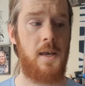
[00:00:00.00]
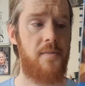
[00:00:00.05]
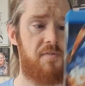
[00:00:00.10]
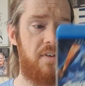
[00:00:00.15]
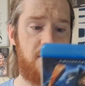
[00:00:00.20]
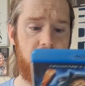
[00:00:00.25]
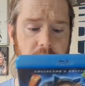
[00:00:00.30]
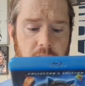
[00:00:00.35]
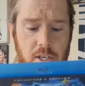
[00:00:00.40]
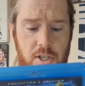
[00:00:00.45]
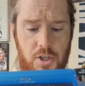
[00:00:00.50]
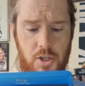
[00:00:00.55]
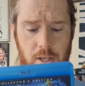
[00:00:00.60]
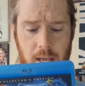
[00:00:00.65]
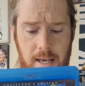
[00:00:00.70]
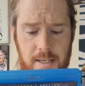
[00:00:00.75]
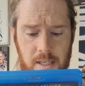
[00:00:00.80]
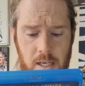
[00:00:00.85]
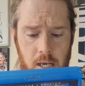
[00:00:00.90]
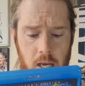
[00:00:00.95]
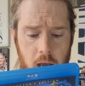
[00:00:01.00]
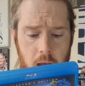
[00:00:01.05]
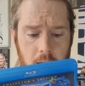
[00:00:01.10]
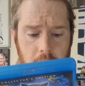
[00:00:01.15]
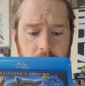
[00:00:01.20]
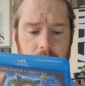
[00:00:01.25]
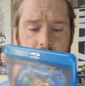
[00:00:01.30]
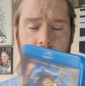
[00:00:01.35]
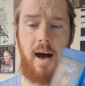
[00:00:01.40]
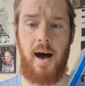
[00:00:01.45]
This edition has a
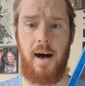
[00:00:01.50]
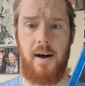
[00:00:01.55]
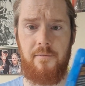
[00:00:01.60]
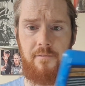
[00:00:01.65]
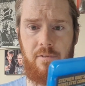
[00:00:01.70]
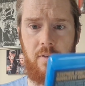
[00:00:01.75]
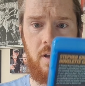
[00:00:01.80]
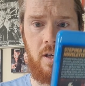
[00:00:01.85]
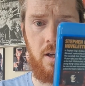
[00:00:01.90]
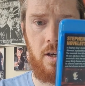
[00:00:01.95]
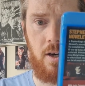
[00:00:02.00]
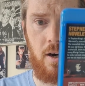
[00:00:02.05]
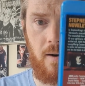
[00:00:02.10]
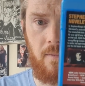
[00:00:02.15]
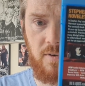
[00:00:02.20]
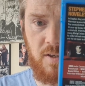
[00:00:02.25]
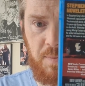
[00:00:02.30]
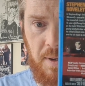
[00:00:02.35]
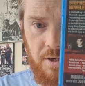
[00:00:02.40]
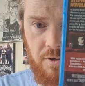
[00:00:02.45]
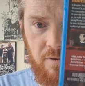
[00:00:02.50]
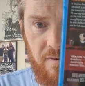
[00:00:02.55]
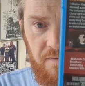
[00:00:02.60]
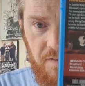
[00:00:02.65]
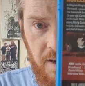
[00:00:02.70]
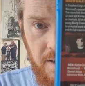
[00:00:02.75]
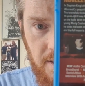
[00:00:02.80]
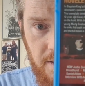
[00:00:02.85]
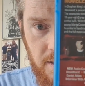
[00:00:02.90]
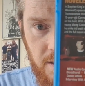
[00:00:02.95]
ton of special
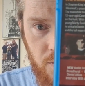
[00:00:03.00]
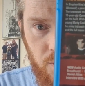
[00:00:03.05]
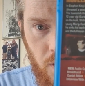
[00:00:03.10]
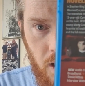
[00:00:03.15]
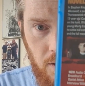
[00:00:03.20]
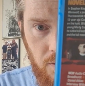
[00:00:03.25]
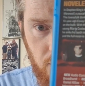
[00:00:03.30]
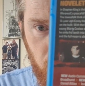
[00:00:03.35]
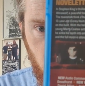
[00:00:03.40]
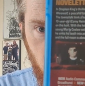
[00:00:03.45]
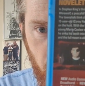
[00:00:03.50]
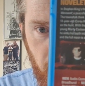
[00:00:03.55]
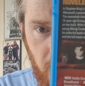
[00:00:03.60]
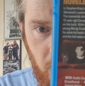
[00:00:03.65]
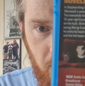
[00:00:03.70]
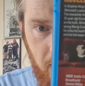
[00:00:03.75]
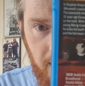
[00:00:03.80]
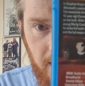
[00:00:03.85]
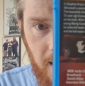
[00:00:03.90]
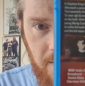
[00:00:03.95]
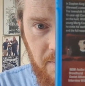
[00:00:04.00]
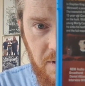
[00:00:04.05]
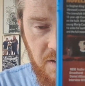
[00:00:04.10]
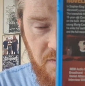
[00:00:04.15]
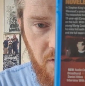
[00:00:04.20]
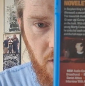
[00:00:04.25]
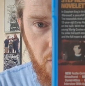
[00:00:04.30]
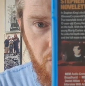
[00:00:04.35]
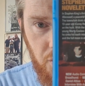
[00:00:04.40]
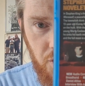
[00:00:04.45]
features as well, so I recommend getting this
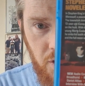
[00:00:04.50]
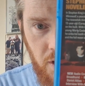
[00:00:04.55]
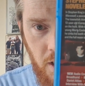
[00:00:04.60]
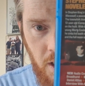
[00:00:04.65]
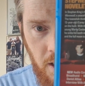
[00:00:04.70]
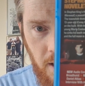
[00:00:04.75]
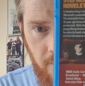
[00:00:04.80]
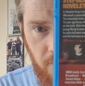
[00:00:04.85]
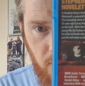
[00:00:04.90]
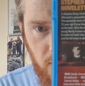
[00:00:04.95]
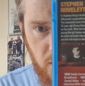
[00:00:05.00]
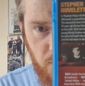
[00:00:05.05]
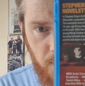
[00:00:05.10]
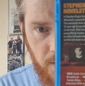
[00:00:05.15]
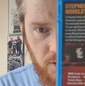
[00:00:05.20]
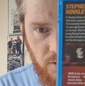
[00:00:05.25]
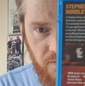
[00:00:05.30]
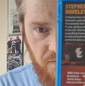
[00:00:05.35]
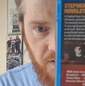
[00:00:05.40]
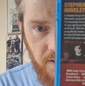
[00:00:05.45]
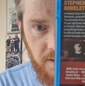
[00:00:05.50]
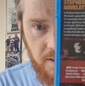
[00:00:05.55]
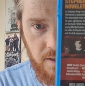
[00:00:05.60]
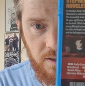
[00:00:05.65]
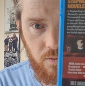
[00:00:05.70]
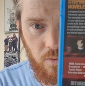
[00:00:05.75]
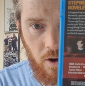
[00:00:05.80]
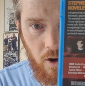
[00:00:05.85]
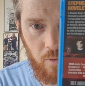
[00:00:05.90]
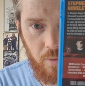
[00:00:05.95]
version for the special features
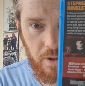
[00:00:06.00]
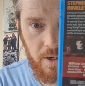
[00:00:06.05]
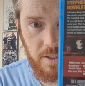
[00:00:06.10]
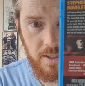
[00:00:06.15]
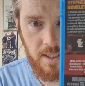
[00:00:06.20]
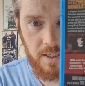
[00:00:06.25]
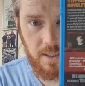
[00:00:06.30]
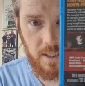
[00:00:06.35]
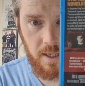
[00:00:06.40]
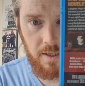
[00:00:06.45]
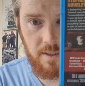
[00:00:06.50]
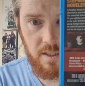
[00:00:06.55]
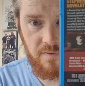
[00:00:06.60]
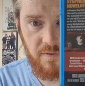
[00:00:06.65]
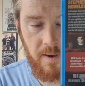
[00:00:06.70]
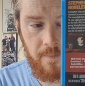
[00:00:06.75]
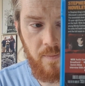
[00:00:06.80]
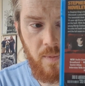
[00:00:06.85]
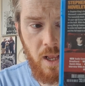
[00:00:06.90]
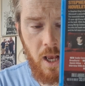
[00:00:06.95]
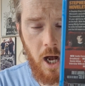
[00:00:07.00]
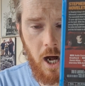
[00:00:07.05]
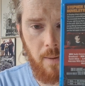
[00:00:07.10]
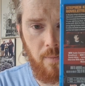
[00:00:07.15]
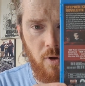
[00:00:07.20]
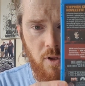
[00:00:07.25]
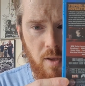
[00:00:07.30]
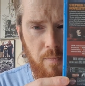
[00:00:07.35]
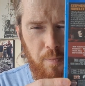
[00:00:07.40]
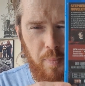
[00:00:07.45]
as well, because there's tons of it. I'm
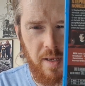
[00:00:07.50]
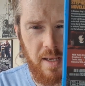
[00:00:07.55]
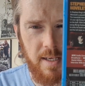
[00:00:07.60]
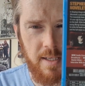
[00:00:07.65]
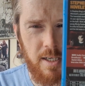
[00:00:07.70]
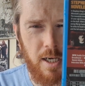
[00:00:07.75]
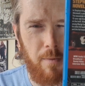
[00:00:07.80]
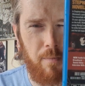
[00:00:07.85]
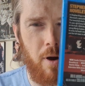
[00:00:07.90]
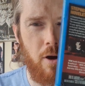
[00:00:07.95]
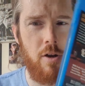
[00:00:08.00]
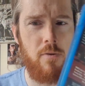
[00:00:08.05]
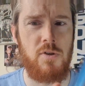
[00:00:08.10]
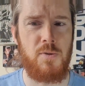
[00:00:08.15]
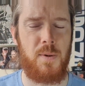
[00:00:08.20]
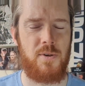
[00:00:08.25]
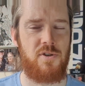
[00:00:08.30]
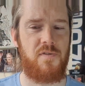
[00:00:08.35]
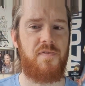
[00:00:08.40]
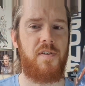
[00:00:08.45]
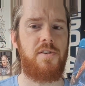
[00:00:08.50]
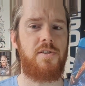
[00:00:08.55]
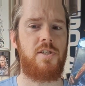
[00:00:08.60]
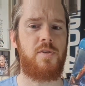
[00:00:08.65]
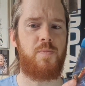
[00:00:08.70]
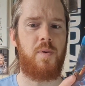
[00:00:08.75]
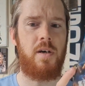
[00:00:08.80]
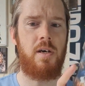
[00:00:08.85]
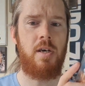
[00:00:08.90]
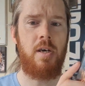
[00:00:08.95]
not the biggest component of special features,
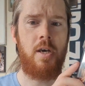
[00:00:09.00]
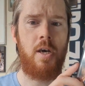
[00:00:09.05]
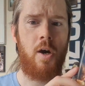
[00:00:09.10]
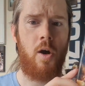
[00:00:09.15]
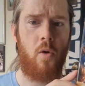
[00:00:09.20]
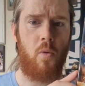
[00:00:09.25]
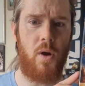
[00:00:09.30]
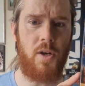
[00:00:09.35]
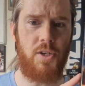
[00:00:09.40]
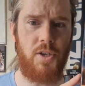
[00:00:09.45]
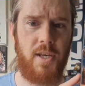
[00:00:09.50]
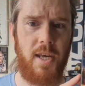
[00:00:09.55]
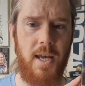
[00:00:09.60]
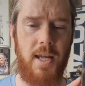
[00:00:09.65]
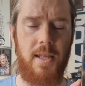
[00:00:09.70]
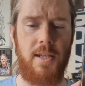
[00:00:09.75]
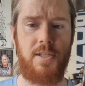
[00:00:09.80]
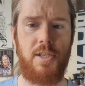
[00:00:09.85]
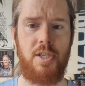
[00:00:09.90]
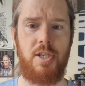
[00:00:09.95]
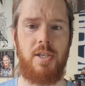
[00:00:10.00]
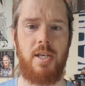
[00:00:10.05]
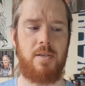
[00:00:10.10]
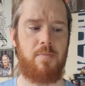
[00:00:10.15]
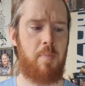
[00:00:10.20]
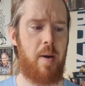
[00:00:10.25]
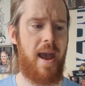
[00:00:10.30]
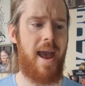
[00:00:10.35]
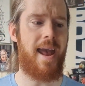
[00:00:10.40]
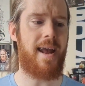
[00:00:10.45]
but when you get an edition that's
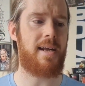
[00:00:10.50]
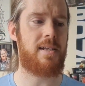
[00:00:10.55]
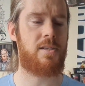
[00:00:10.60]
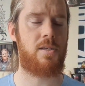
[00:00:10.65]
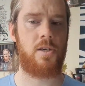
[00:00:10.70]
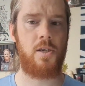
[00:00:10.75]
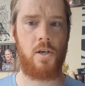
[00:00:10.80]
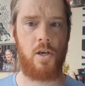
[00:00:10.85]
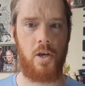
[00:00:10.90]
packed